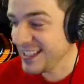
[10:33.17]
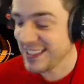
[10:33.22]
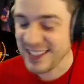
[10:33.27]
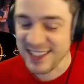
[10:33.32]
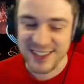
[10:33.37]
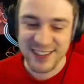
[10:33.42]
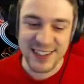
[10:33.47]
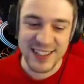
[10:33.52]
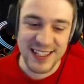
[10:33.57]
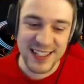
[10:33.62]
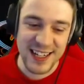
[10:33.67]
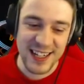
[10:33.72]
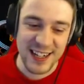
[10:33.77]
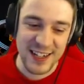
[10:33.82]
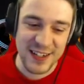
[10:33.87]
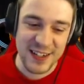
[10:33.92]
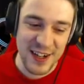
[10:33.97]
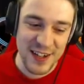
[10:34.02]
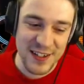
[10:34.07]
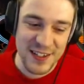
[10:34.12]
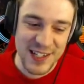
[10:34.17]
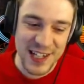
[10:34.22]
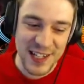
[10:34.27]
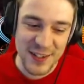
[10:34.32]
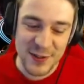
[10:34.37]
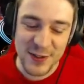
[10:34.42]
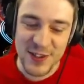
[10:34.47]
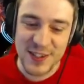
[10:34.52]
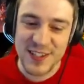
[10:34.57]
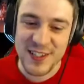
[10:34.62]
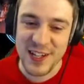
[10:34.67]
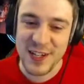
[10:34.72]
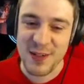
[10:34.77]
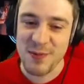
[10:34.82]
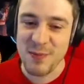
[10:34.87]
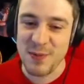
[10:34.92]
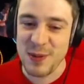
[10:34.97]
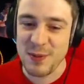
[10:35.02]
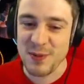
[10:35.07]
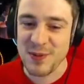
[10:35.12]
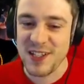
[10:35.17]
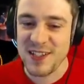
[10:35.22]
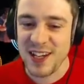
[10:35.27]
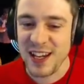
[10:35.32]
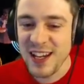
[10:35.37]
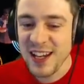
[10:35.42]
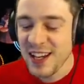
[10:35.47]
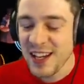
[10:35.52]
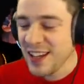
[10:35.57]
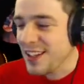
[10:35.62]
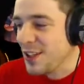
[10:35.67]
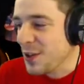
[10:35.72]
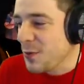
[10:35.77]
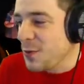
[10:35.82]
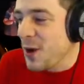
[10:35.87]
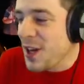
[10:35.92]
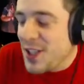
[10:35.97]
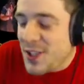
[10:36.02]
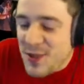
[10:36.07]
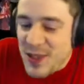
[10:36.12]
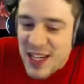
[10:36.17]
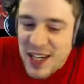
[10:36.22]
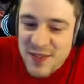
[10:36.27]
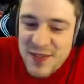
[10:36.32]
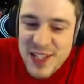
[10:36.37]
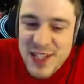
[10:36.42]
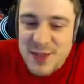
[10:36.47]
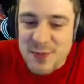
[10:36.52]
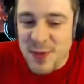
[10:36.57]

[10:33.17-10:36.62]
You know, I say all the time when people say, it's like, you know, why do we have this?